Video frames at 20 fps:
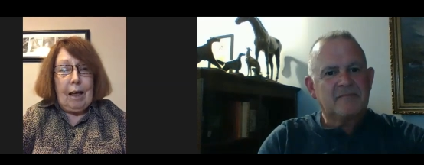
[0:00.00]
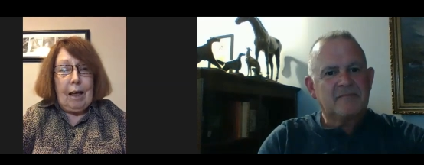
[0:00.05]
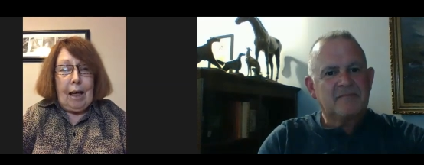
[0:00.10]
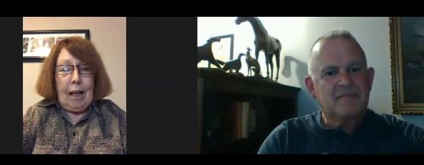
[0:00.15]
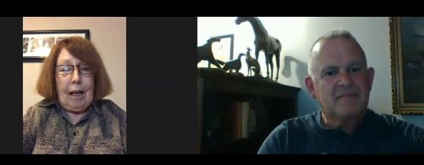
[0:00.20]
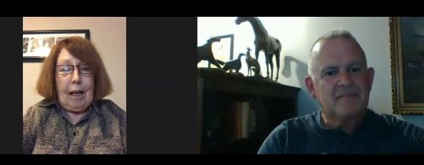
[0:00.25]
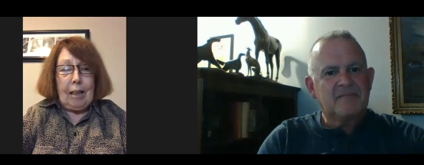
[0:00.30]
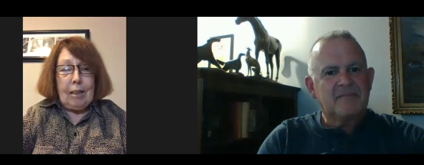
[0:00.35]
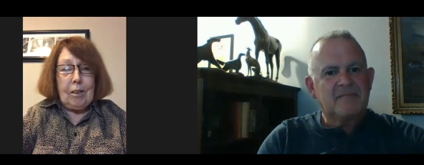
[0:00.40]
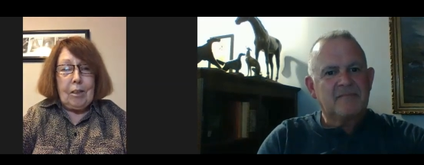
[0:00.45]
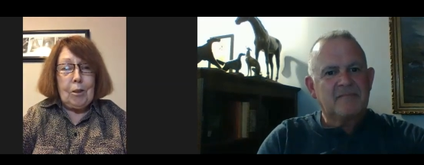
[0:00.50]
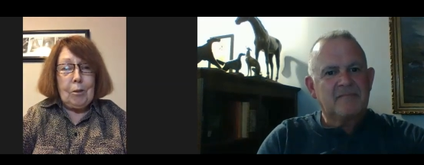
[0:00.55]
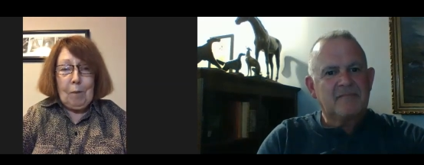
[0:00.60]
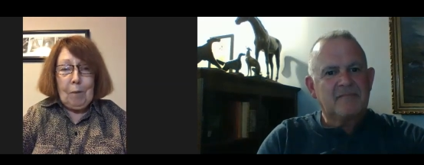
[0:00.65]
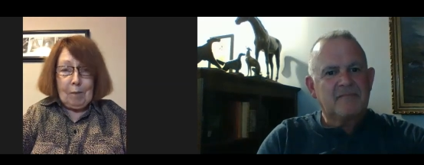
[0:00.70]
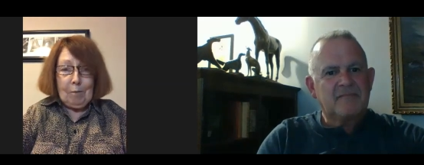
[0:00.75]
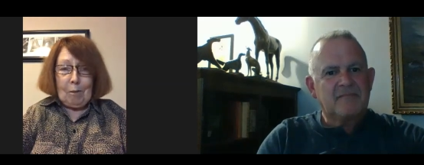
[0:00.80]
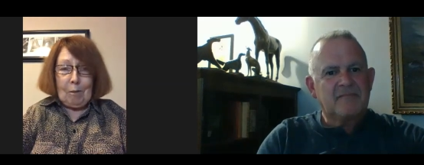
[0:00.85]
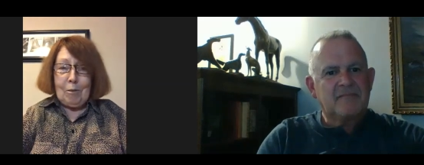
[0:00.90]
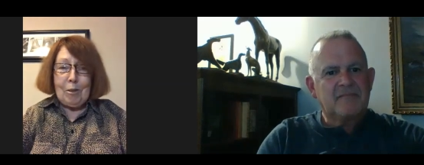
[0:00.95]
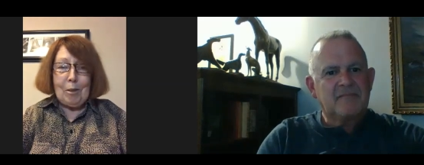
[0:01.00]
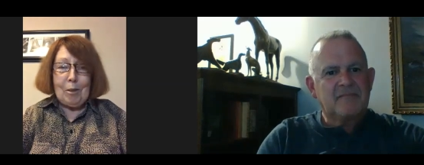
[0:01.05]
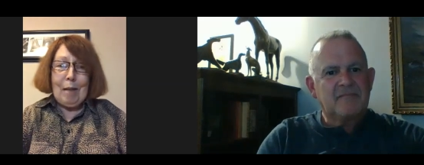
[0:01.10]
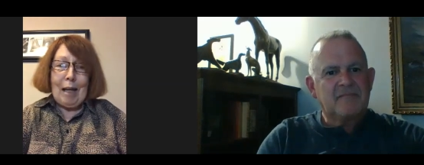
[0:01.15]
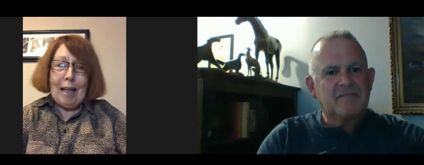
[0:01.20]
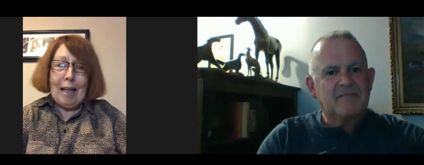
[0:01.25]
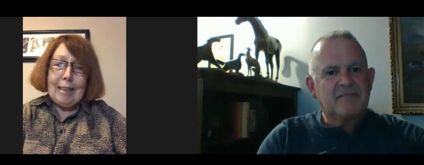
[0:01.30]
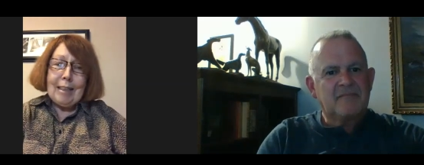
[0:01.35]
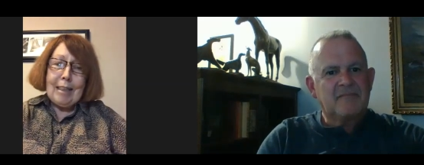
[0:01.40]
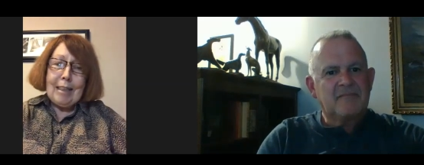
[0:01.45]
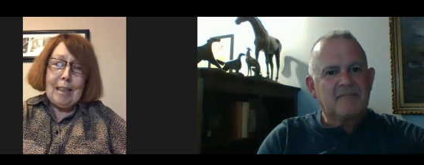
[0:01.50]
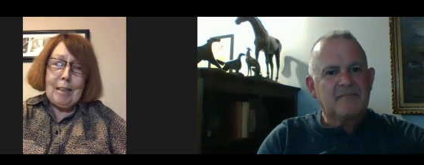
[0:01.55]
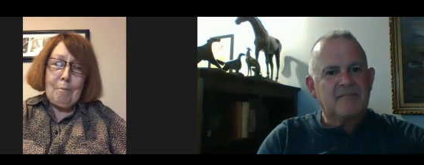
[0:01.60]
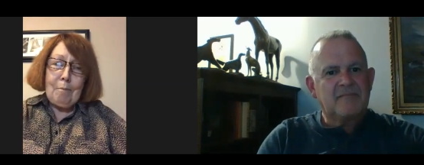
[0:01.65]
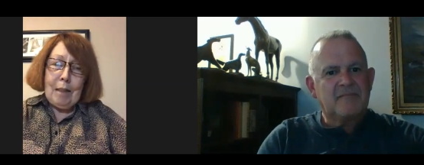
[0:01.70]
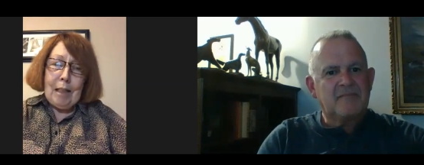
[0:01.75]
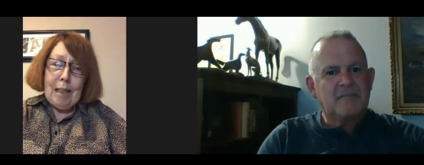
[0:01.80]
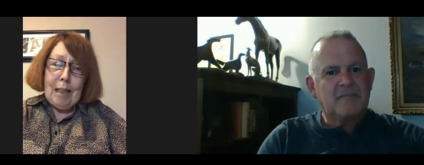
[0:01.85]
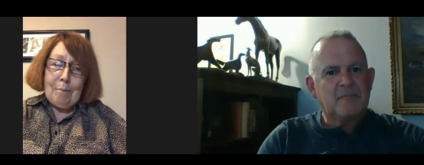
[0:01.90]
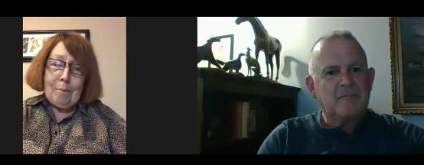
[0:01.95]
Speaker 1: And so I wrote to Maxine
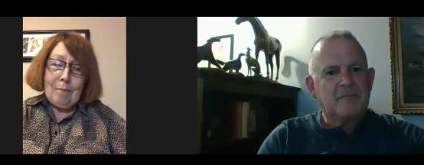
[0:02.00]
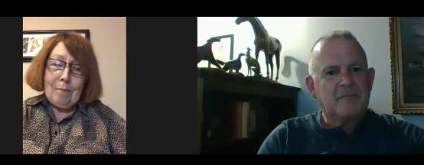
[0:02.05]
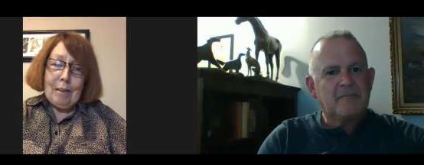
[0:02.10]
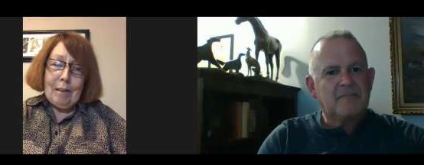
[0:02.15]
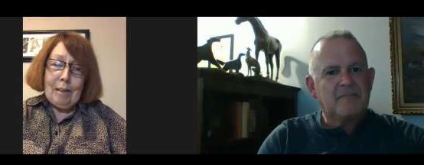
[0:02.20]
Beam.